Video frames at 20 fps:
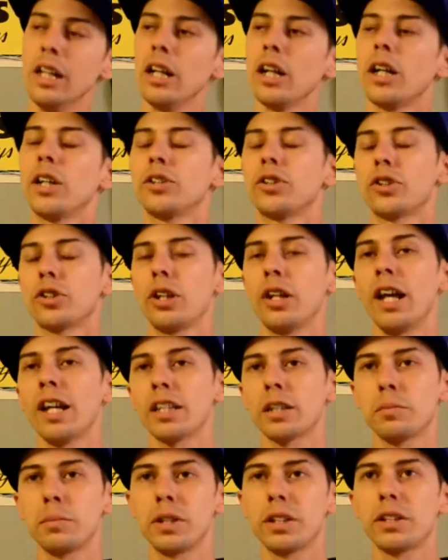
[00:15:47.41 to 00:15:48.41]
Because there's a lot
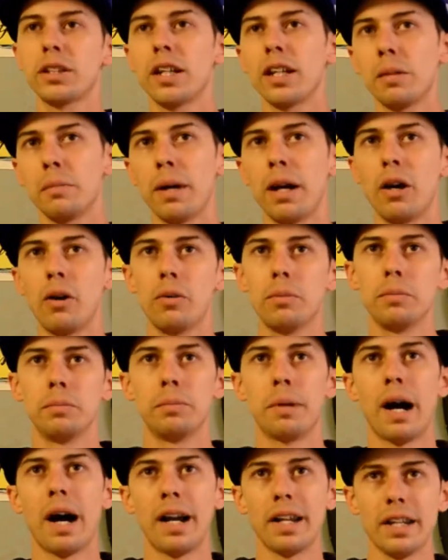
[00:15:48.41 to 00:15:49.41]
to be said about
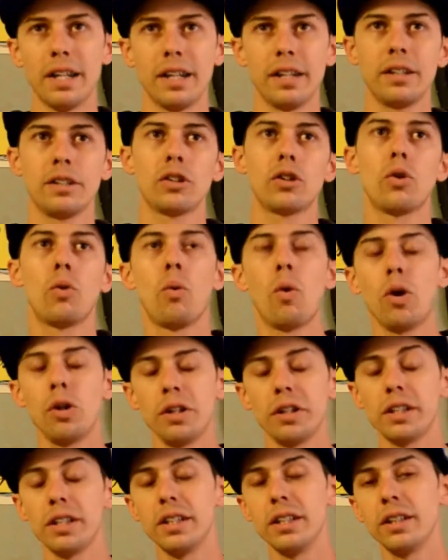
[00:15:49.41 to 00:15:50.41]
buying
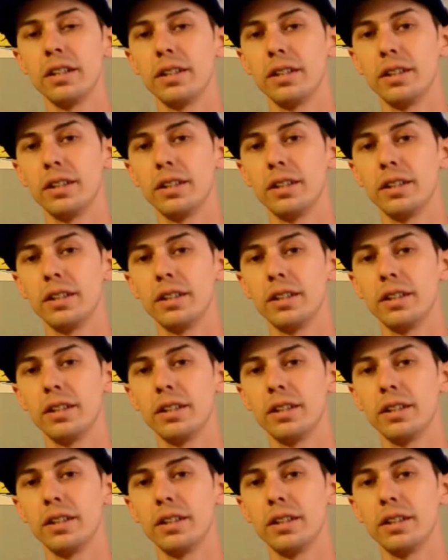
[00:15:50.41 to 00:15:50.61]
quality